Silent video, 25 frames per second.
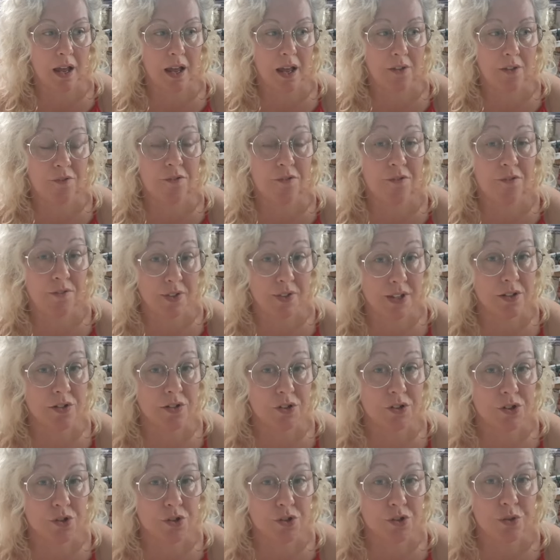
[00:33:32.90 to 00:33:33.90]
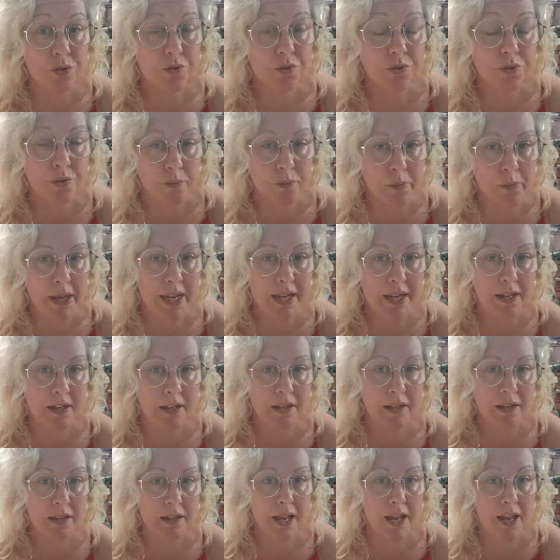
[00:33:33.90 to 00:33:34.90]
feels true for me
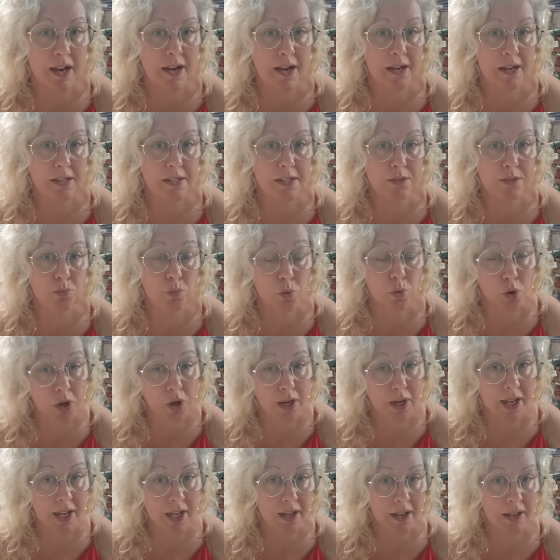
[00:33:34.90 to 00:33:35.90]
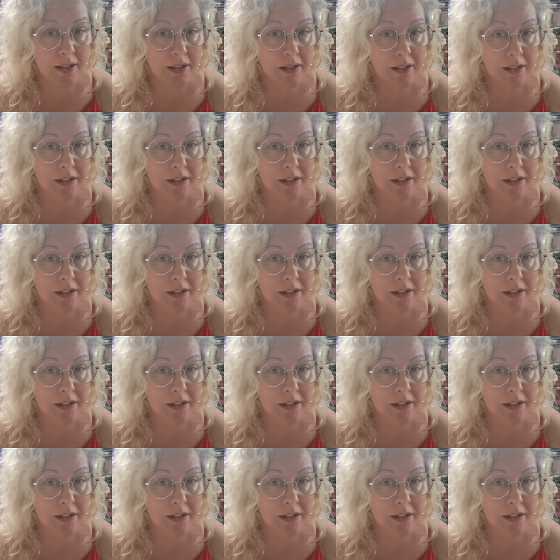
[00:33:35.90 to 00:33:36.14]
and is working.